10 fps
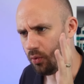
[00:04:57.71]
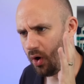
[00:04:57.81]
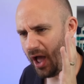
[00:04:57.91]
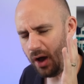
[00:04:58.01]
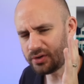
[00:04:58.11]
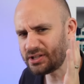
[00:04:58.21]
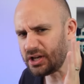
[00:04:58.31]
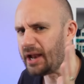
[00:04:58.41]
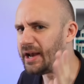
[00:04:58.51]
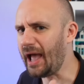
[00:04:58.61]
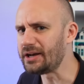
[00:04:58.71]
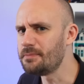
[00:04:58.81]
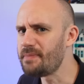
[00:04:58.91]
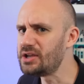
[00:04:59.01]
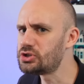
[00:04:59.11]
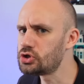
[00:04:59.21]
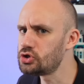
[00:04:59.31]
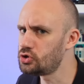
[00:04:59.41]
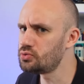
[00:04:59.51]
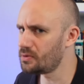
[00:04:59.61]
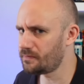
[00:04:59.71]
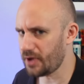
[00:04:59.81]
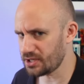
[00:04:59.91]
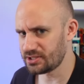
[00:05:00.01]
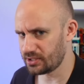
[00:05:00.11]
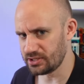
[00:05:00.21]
How did an animation university